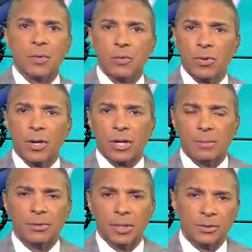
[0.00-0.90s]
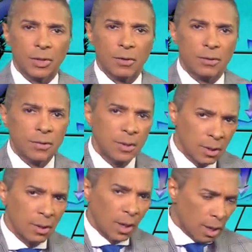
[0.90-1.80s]
We were there a couple days ago,
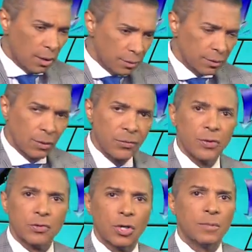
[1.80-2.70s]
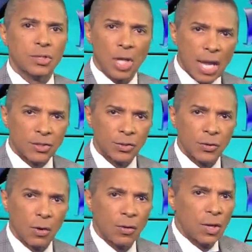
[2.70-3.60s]
and uh, so things are going to be changing,
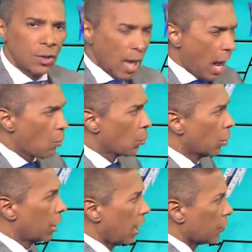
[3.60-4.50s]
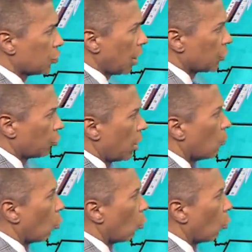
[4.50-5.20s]
though. Now we're looking at the jet stream